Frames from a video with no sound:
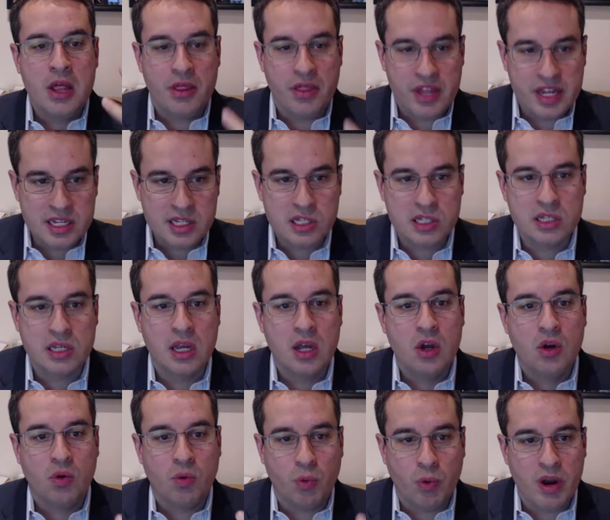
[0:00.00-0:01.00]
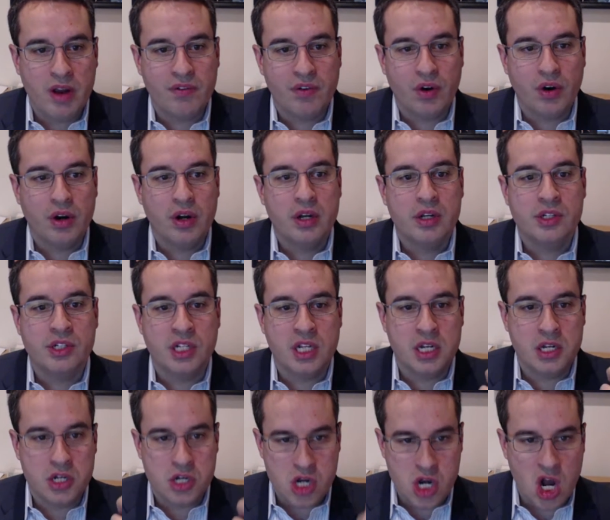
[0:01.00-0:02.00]
This river
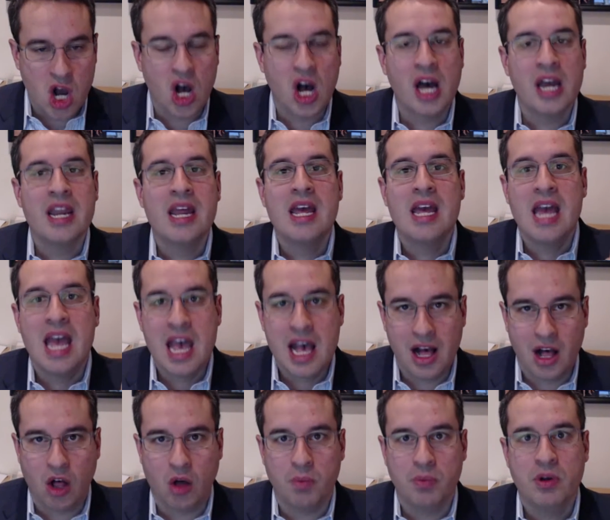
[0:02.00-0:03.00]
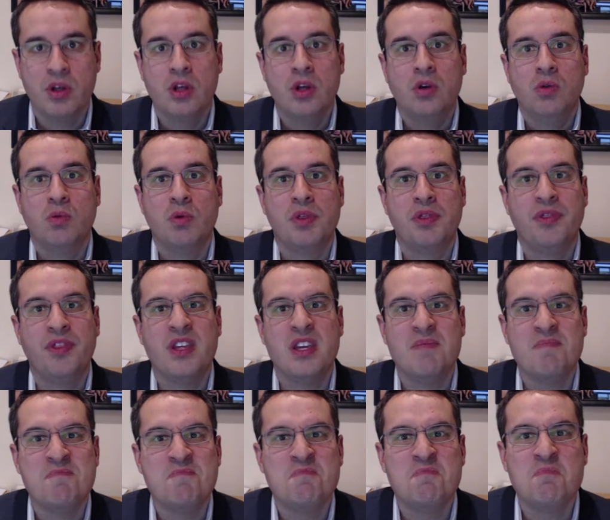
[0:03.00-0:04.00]
did not help with
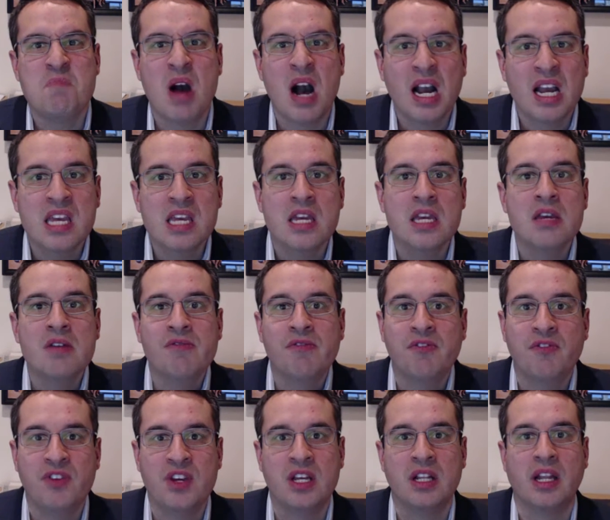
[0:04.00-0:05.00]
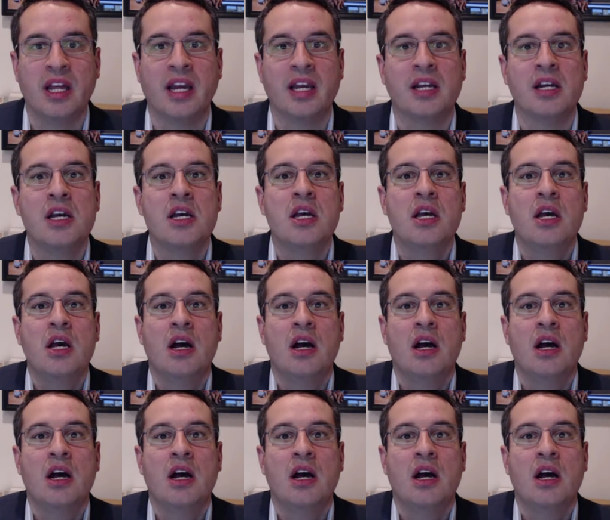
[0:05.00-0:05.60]
the muggy feeling